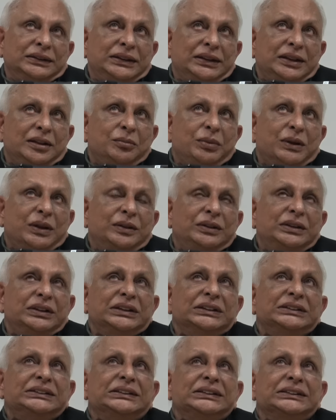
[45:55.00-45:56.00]
Thing
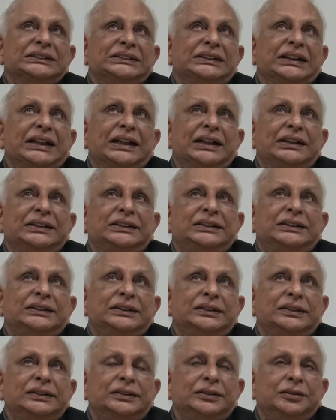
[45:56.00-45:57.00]
about this is
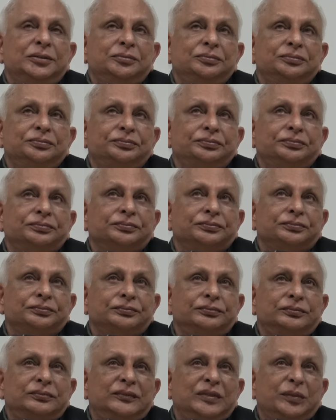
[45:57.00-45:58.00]
that
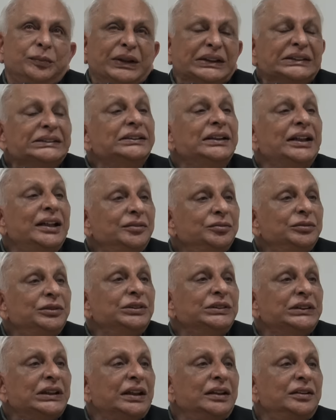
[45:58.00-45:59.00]
the best time
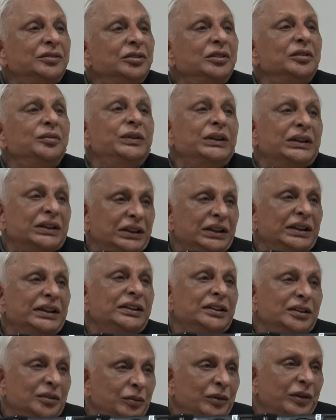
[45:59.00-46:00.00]
to chant will be
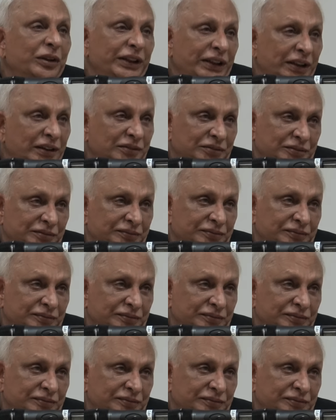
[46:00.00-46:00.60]
early in the morning.